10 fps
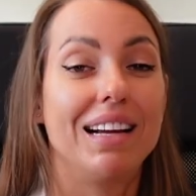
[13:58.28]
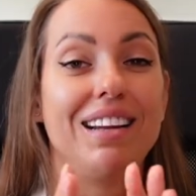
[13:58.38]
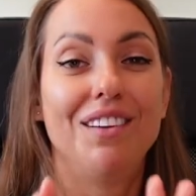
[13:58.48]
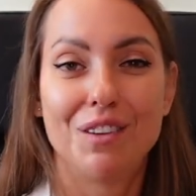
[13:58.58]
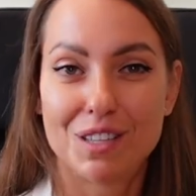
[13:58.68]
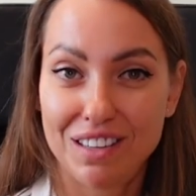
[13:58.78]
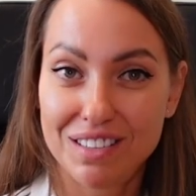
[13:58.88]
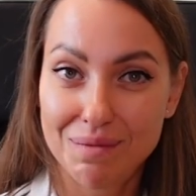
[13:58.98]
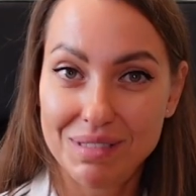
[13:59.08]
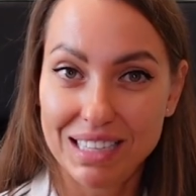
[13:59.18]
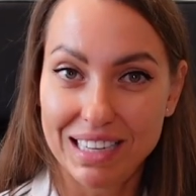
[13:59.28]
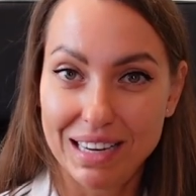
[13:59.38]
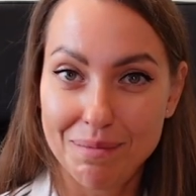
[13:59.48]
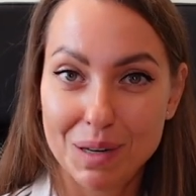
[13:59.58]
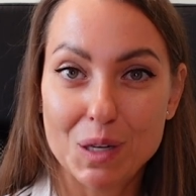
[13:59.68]
give yourself some
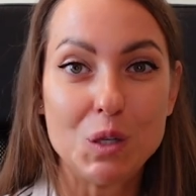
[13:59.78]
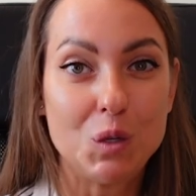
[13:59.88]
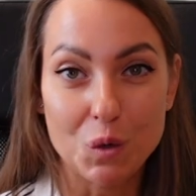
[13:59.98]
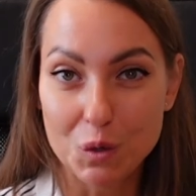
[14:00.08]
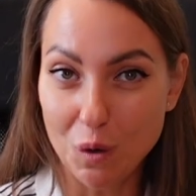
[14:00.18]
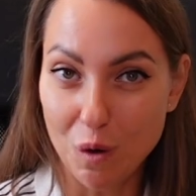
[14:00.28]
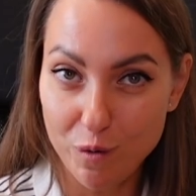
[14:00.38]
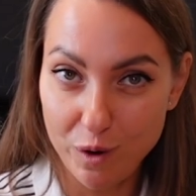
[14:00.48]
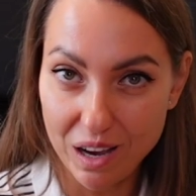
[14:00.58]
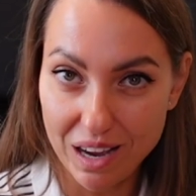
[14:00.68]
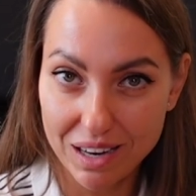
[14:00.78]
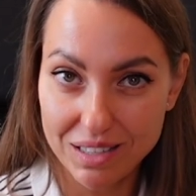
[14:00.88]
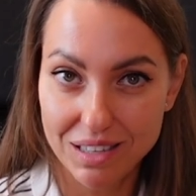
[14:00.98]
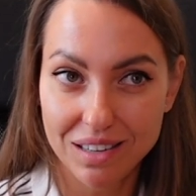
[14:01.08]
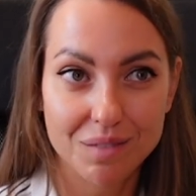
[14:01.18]
time. Don't overreact.